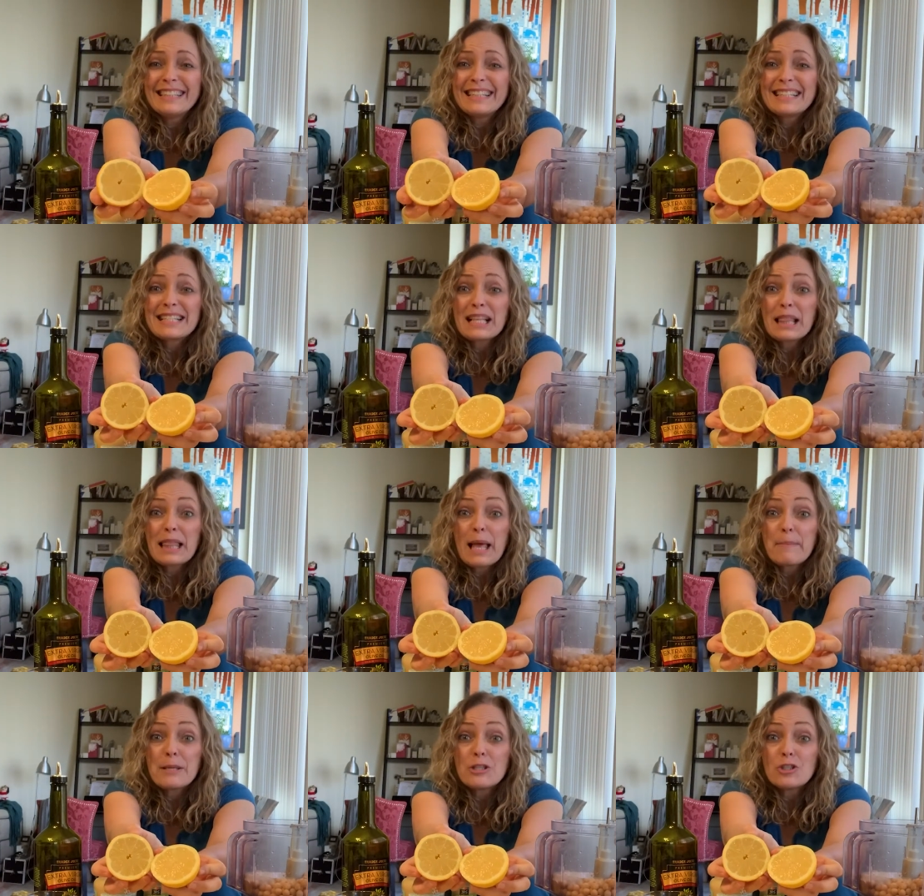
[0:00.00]
It's
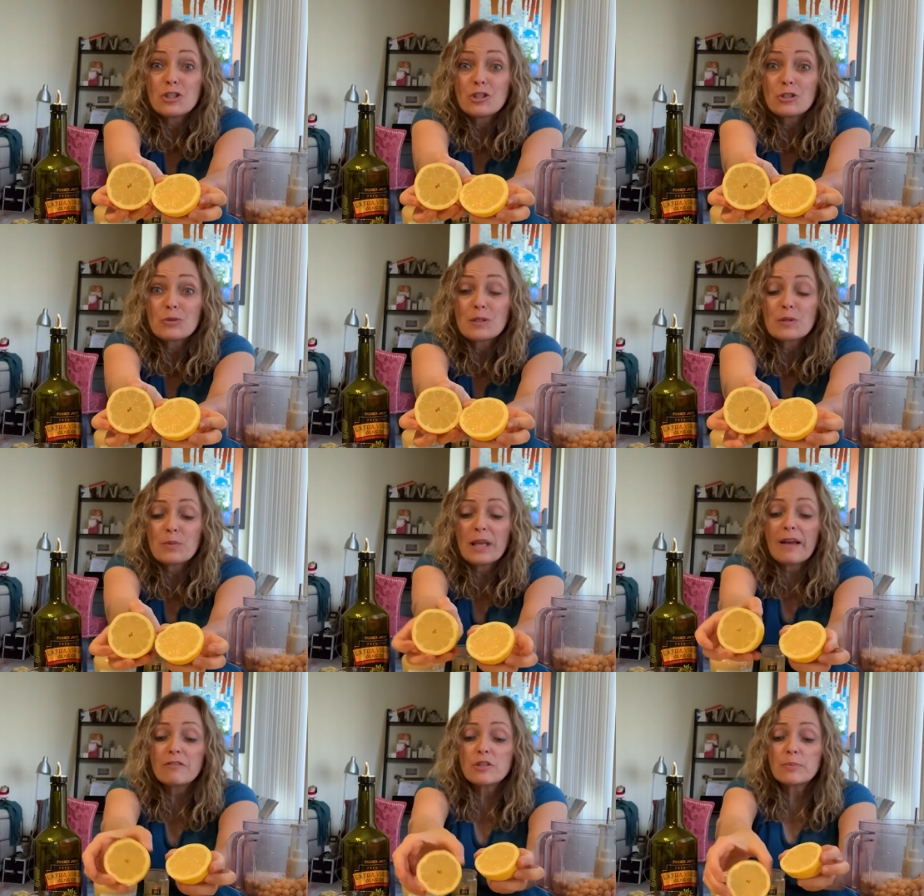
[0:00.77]
lemon juice. We
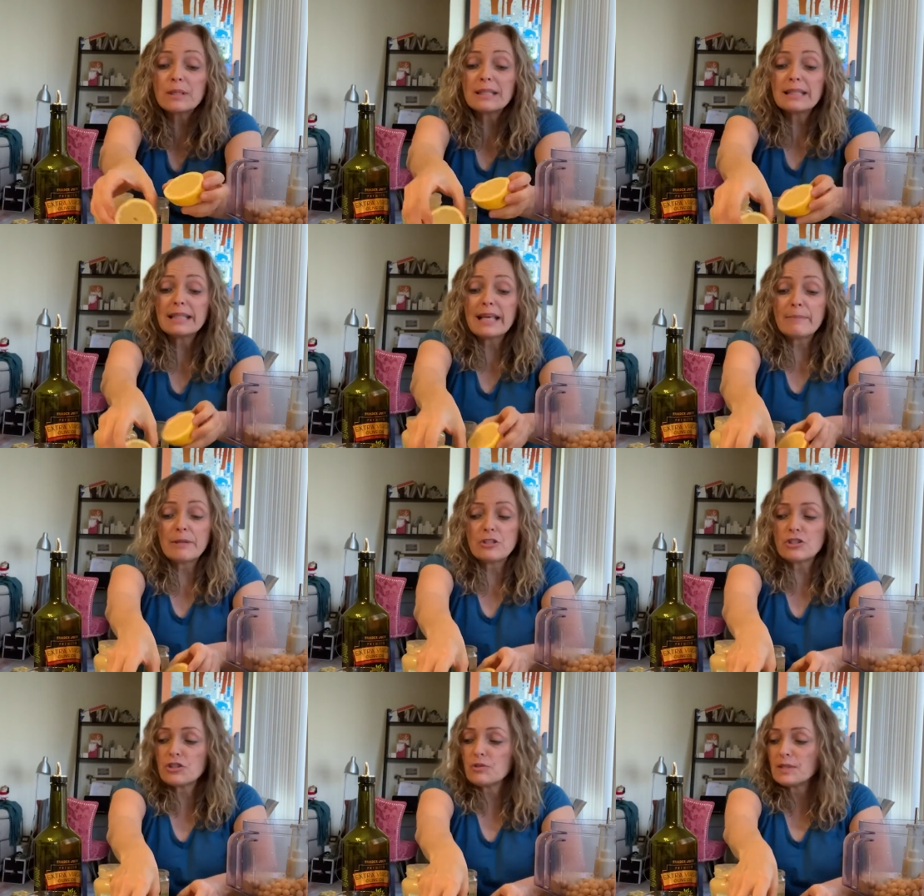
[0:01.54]
have to put
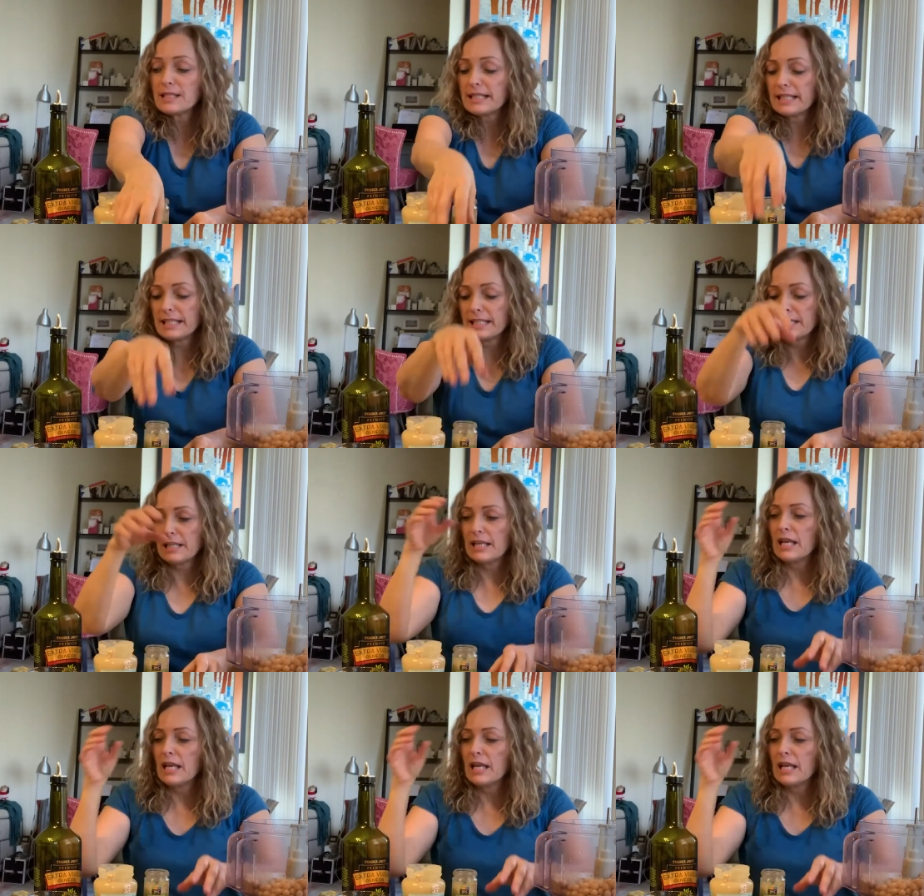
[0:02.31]
lemon juice in it.